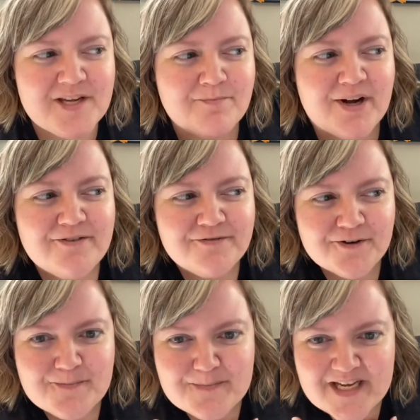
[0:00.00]
But
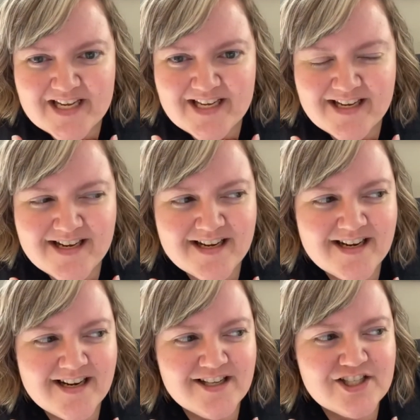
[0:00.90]
for me,
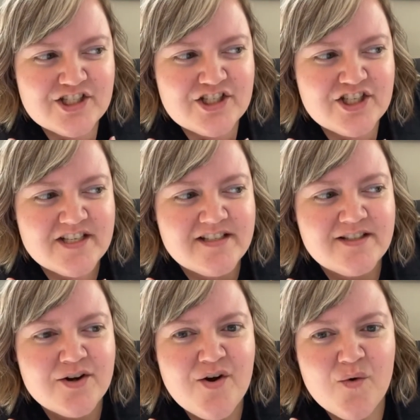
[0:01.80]

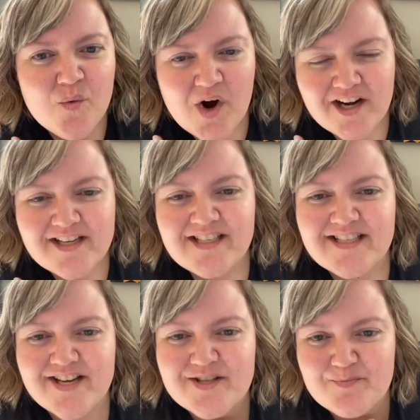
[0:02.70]
just walking
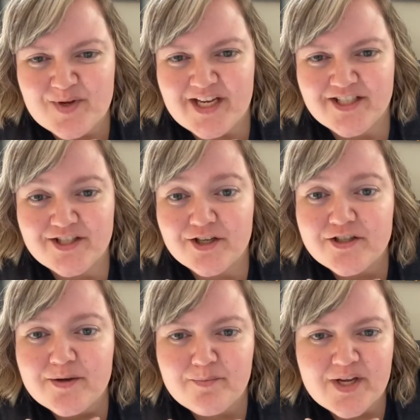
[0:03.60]
down the beach,
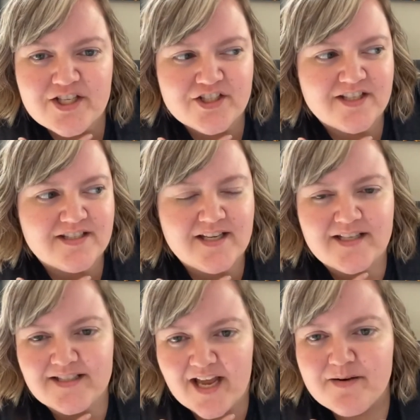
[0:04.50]
there's a beach that's
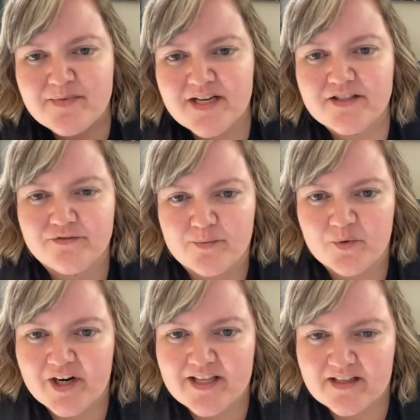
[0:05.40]
like 10 minutes from
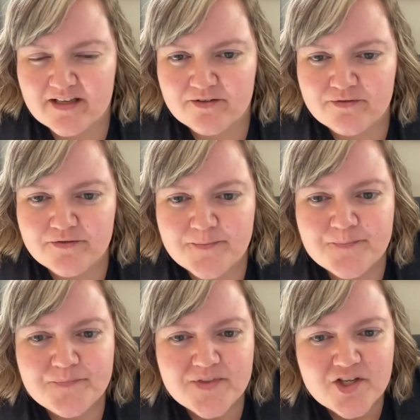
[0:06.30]
where I live.
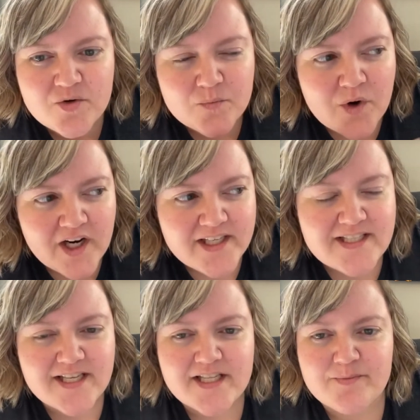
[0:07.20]

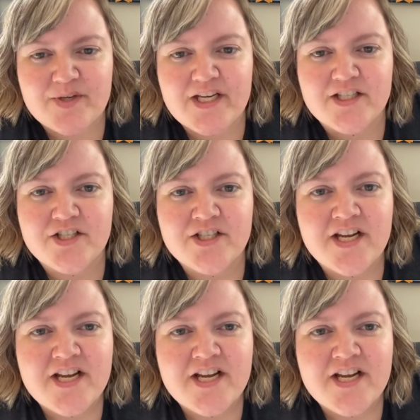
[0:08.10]
Walking down the beach,